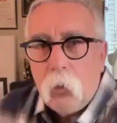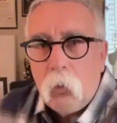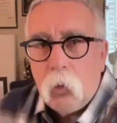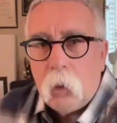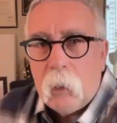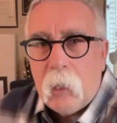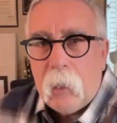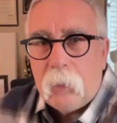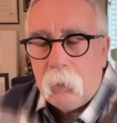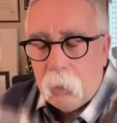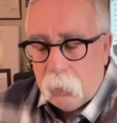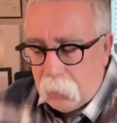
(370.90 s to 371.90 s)
look at
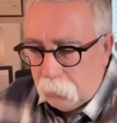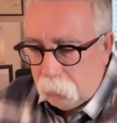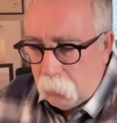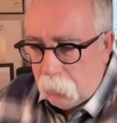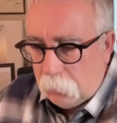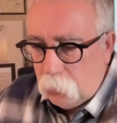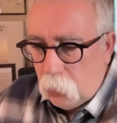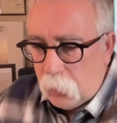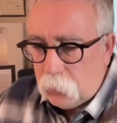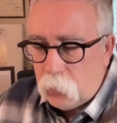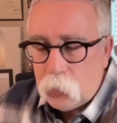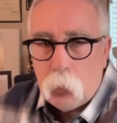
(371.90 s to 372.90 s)
at at not
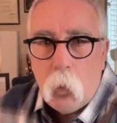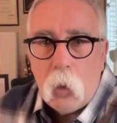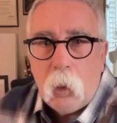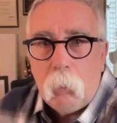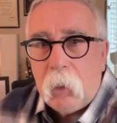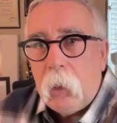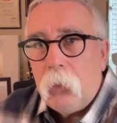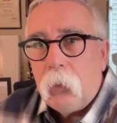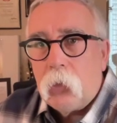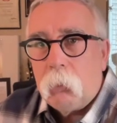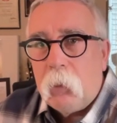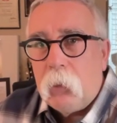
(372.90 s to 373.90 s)
just walleye but other
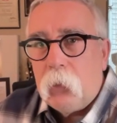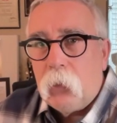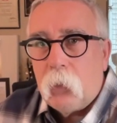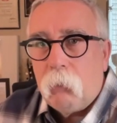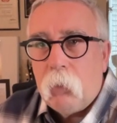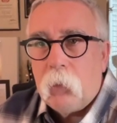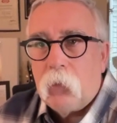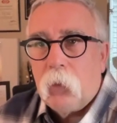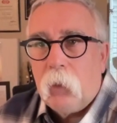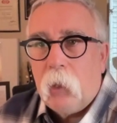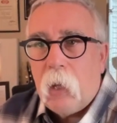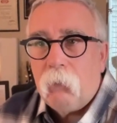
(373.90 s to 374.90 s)
species of fish
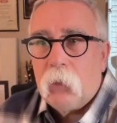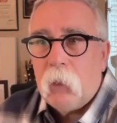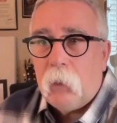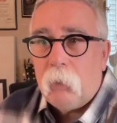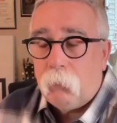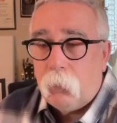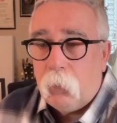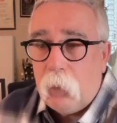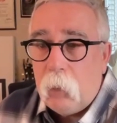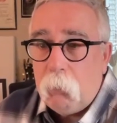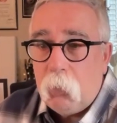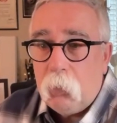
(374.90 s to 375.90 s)
and i've said it for a
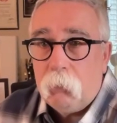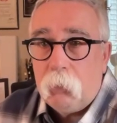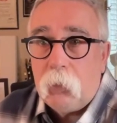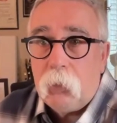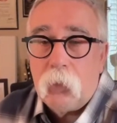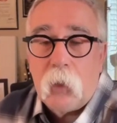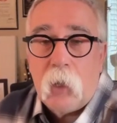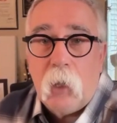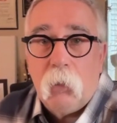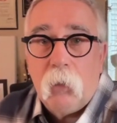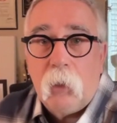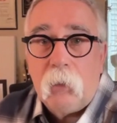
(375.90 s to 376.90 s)
number of years now
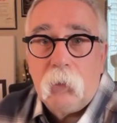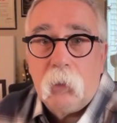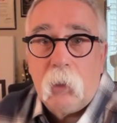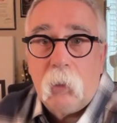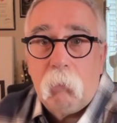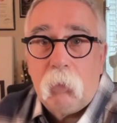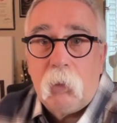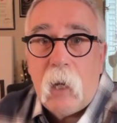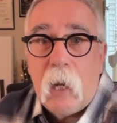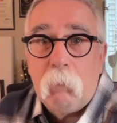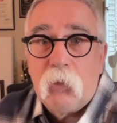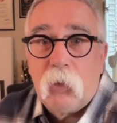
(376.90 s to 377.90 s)
that uh,
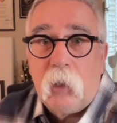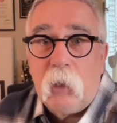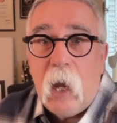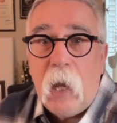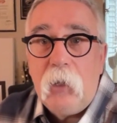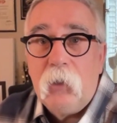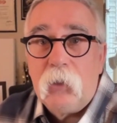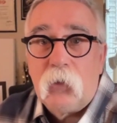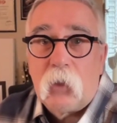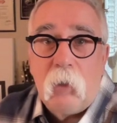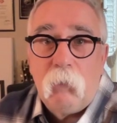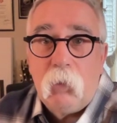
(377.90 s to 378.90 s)
perhaps the
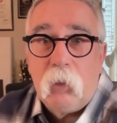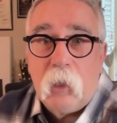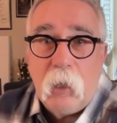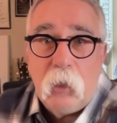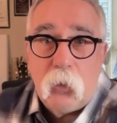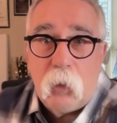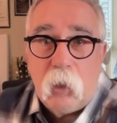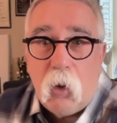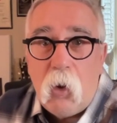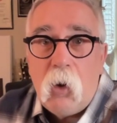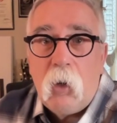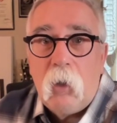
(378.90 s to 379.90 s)
undiscovered country
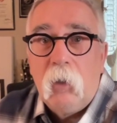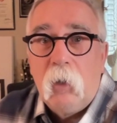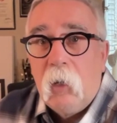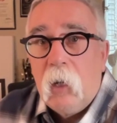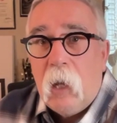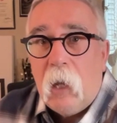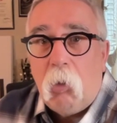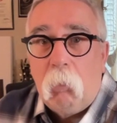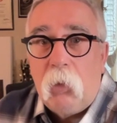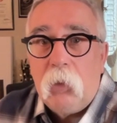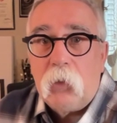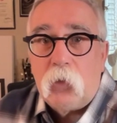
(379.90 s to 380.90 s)
are
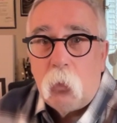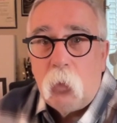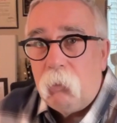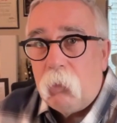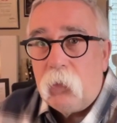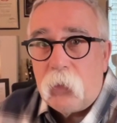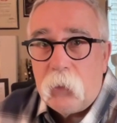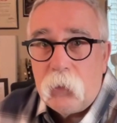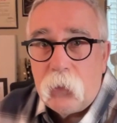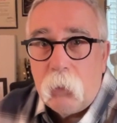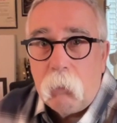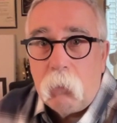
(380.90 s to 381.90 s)
alberta's river
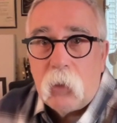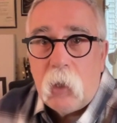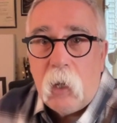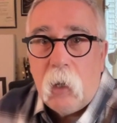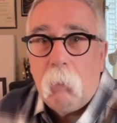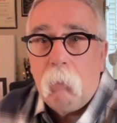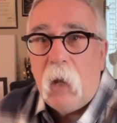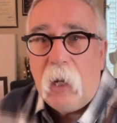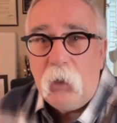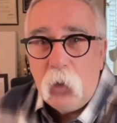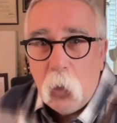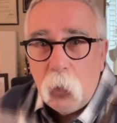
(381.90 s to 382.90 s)
systems um, i
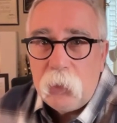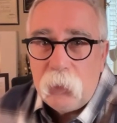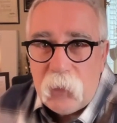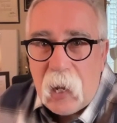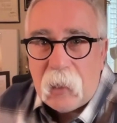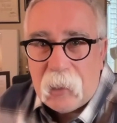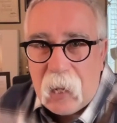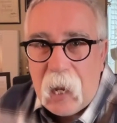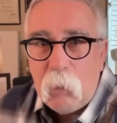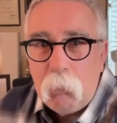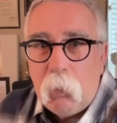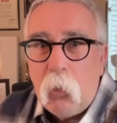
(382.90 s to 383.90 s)
know that that
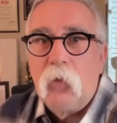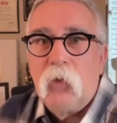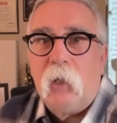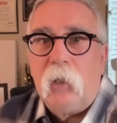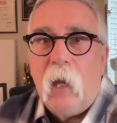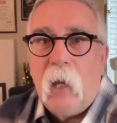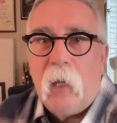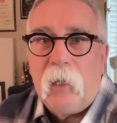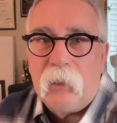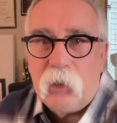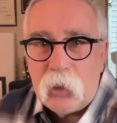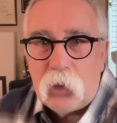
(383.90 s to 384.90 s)
can pose an, an
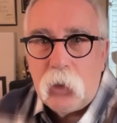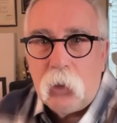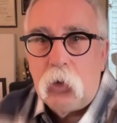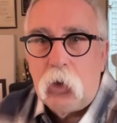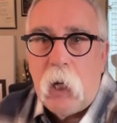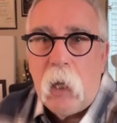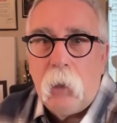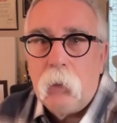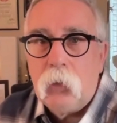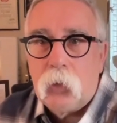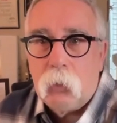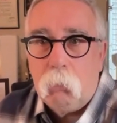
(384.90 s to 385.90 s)
additional
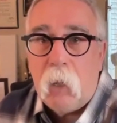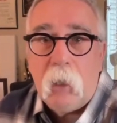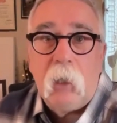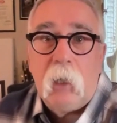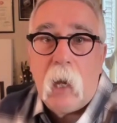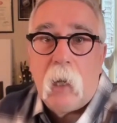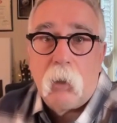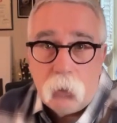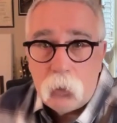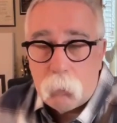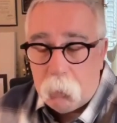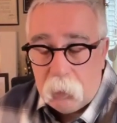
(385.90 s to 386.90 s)
challenge to many
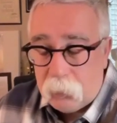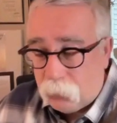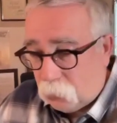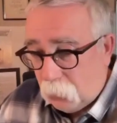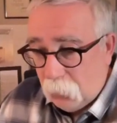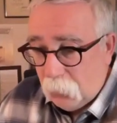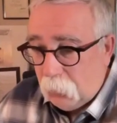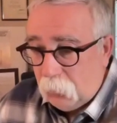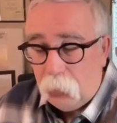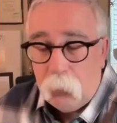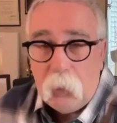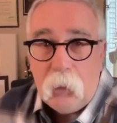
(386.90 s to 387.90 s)
anglers because
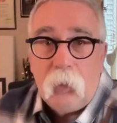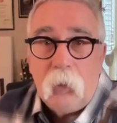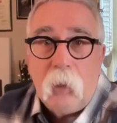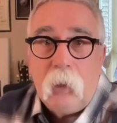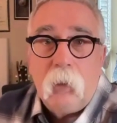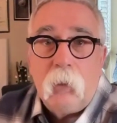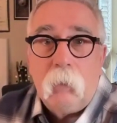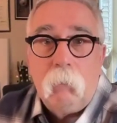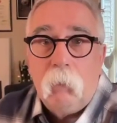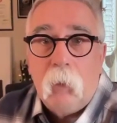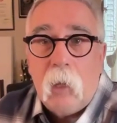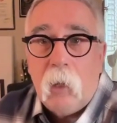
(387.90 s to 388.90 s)
you either need a,
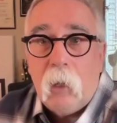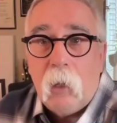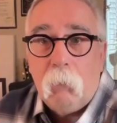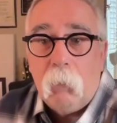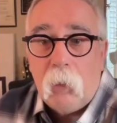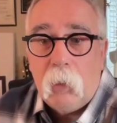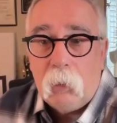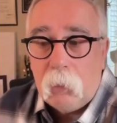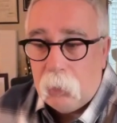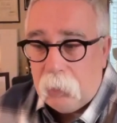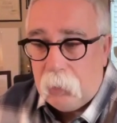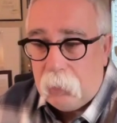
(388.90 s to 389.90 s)
um,
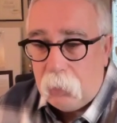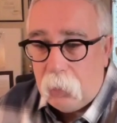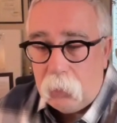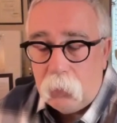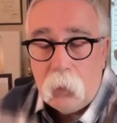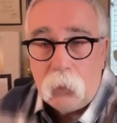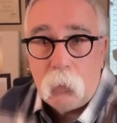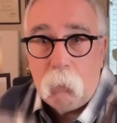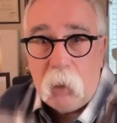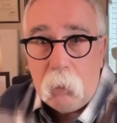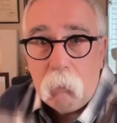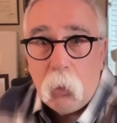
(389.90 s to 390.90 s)
a, a
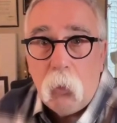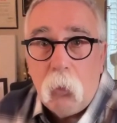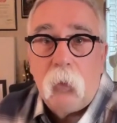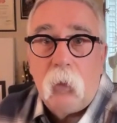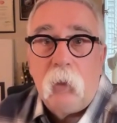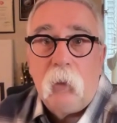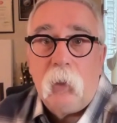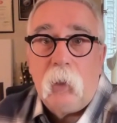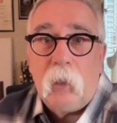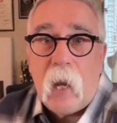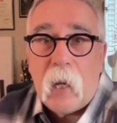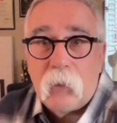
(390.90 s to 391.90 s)
speedboat or you need
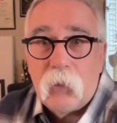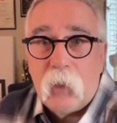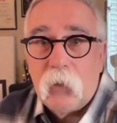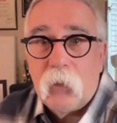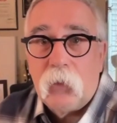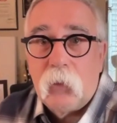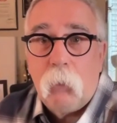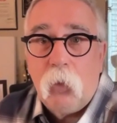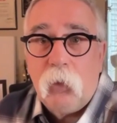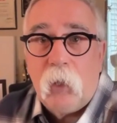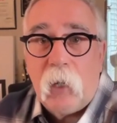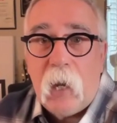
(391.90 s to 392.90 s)
access to someone
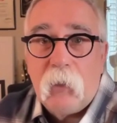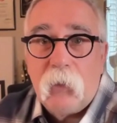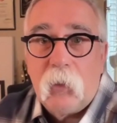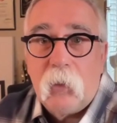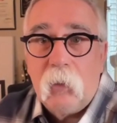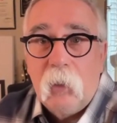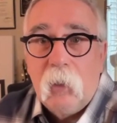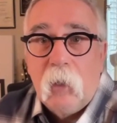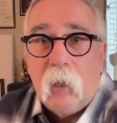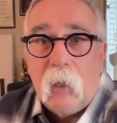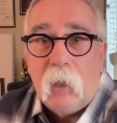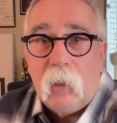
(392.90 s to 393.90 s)
that has a
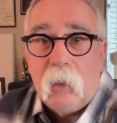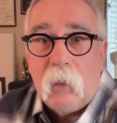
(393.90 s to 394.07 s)
a,